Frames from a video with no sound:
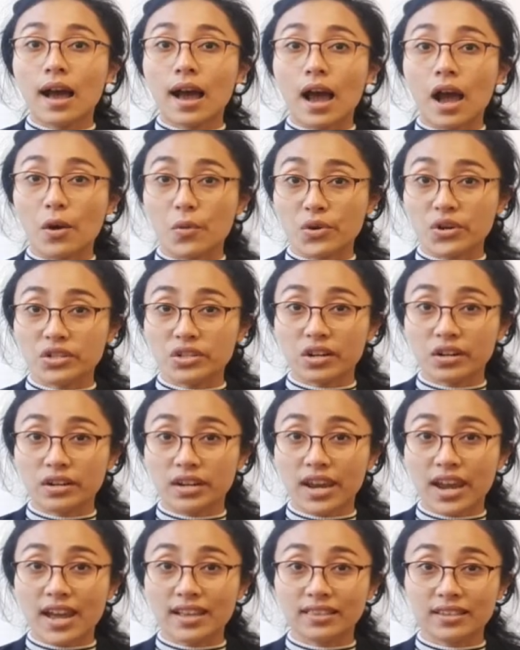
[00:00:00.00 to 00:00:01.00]
Our
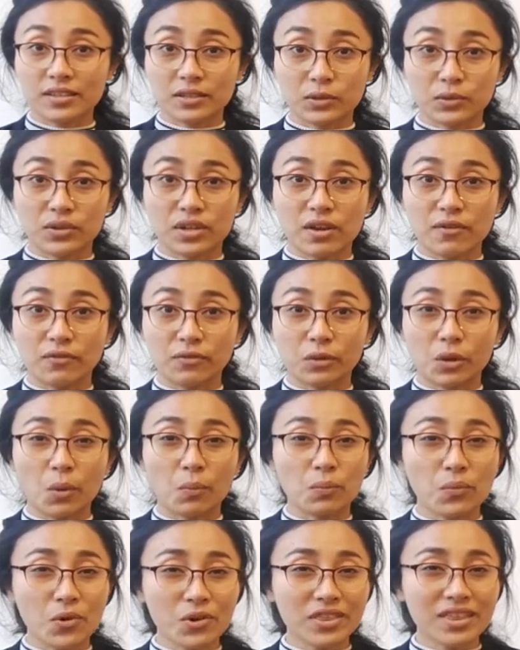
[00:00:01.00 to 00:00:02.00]
target is to develop
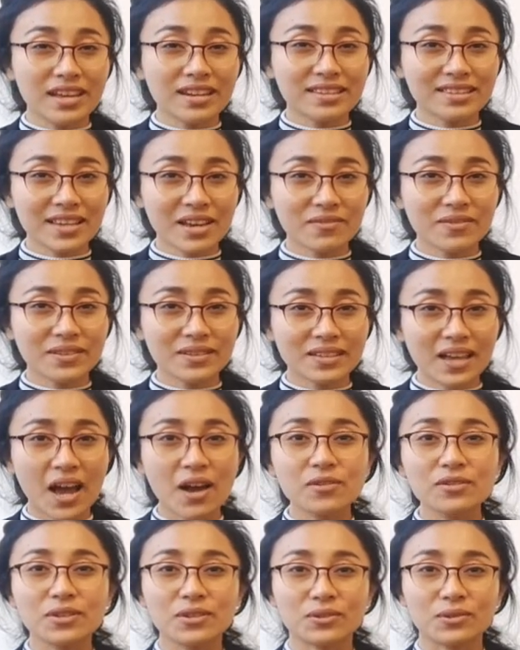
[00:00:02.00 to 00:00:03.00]
more than
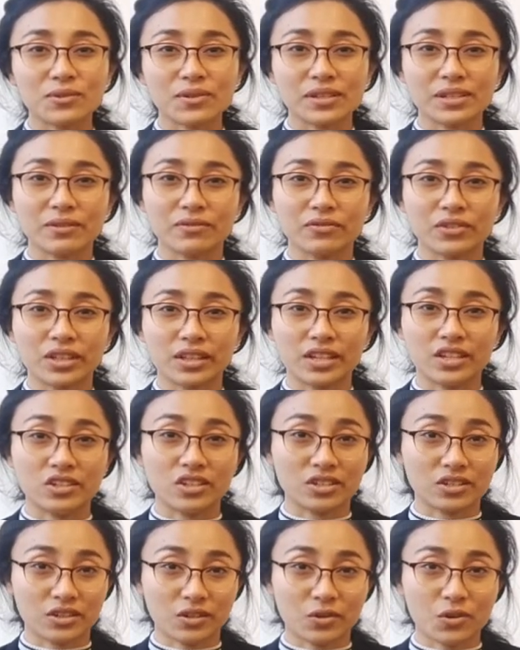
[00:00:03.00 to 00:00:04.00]
7,000 tourism
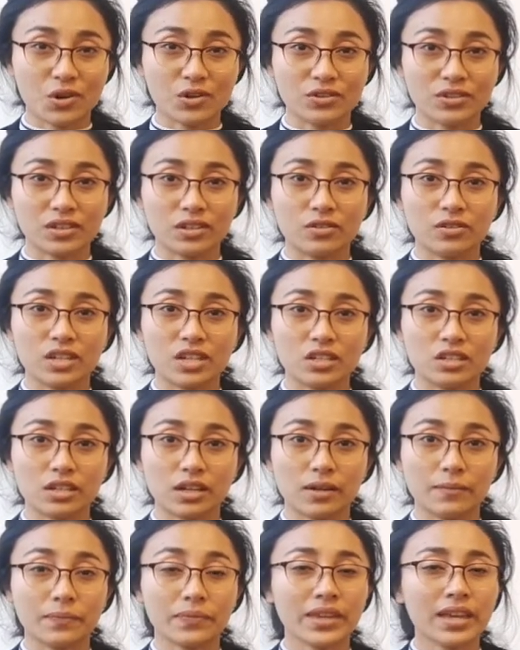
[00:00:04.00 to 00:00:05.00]
villages across
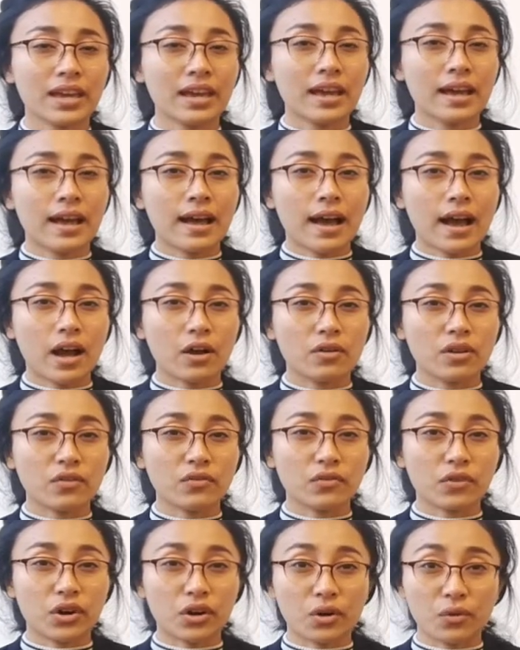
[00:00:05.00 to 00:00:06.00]
Indonesia.
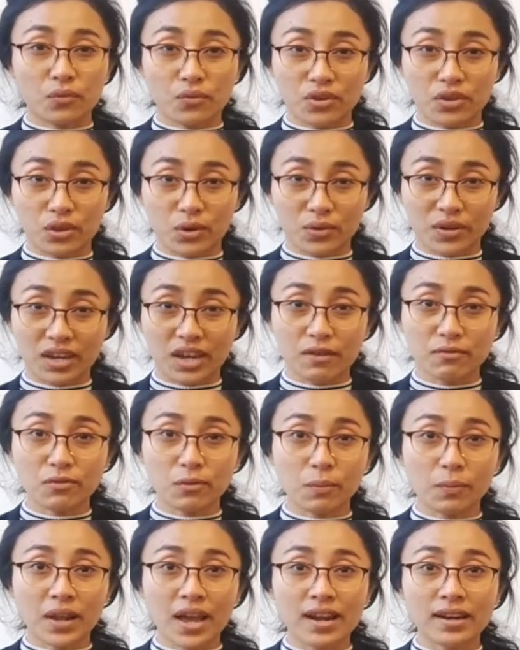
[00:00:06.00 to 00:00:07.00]
However, without careful
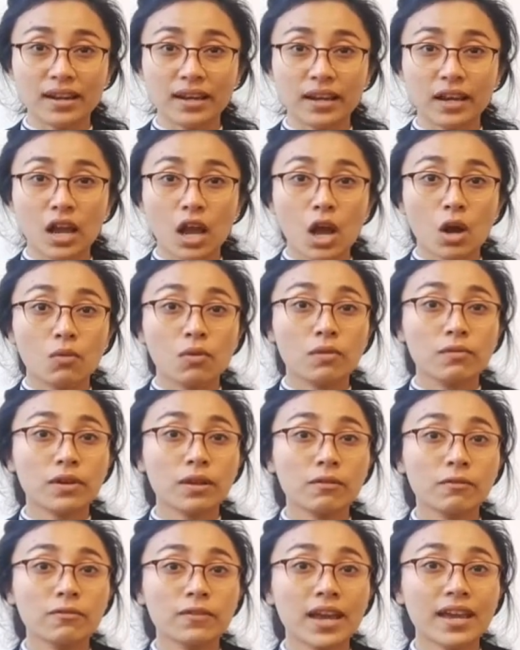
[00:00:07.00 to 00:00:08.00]
planning, we
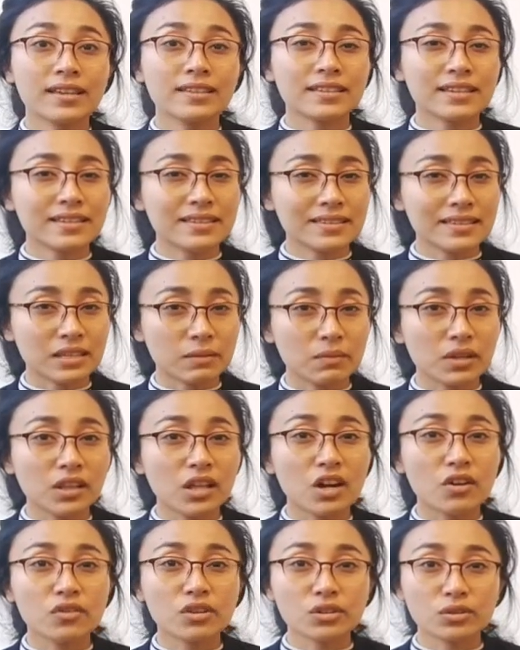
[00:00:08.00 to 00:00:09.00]
will face a
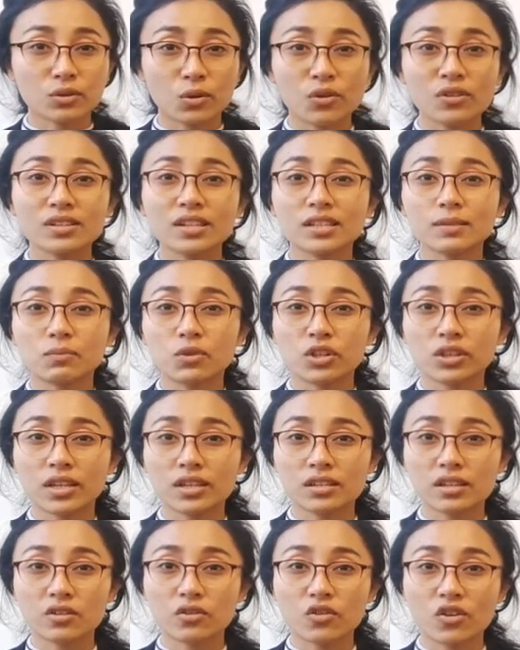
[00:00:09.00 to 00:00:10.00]
similar resource
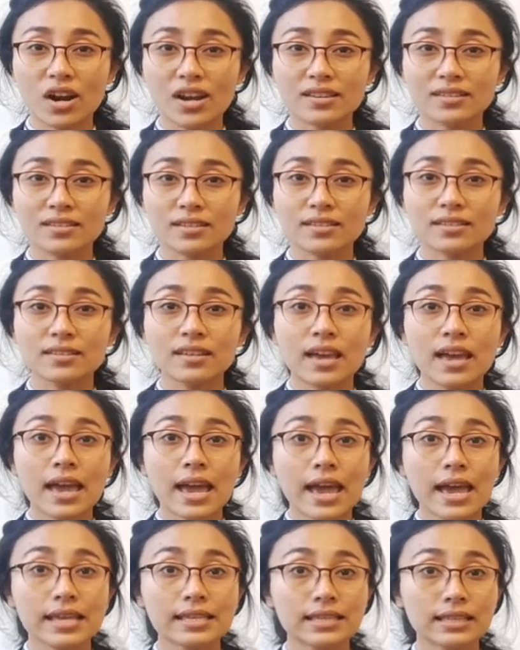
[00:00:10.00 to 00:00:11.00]
exploitation crisis
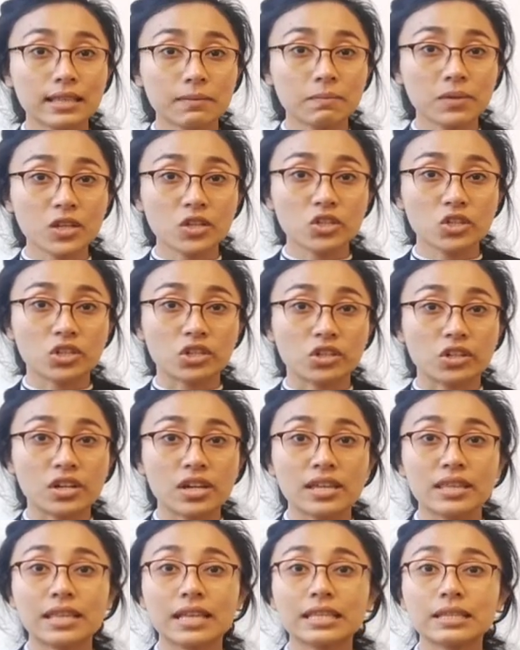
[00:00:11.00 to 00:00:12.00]
as in the picture
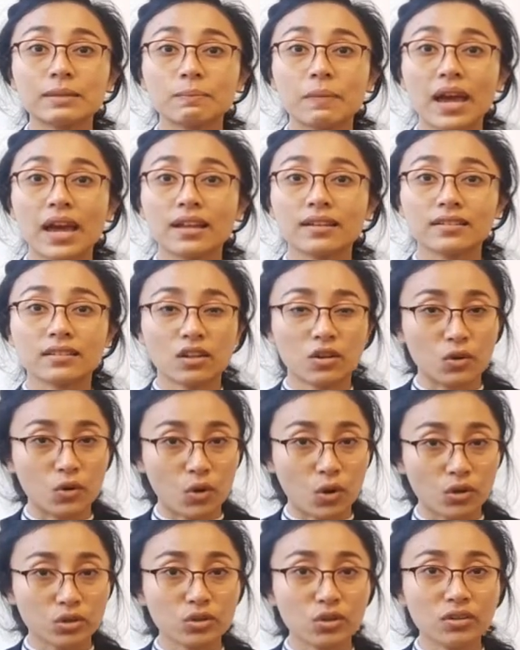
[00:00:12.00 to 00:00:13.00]
that spans
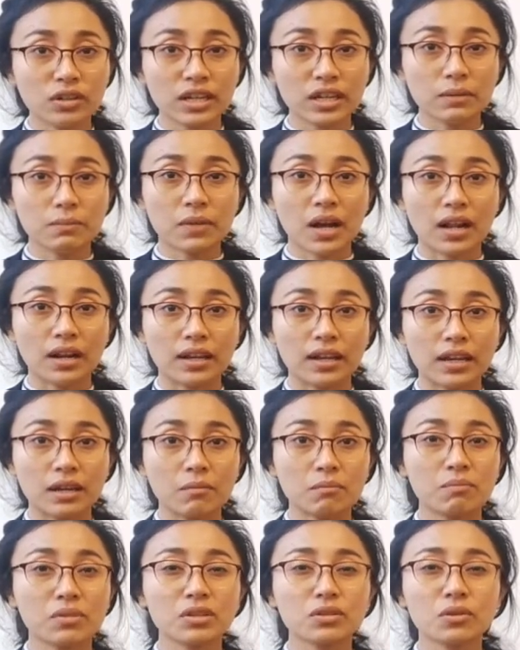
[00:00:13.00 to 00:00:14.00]
not only in Bali
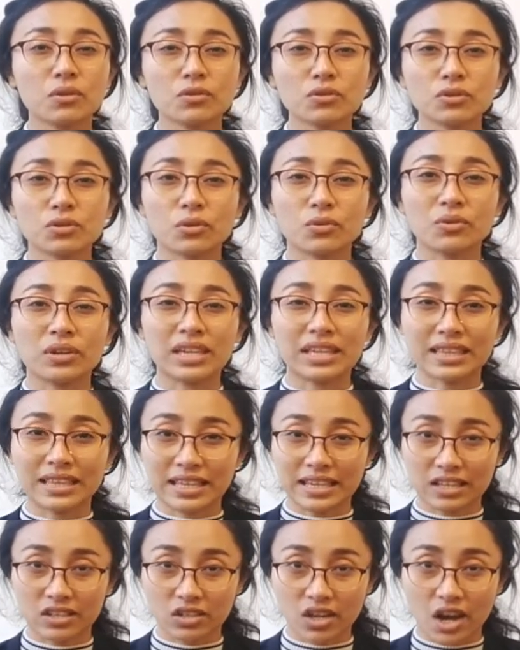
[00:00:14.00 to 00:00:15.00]
but also in the
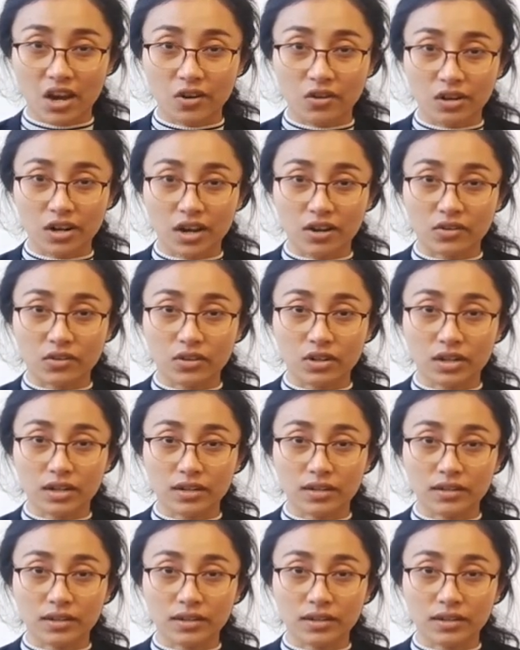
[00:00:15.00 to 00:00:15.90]
entire country.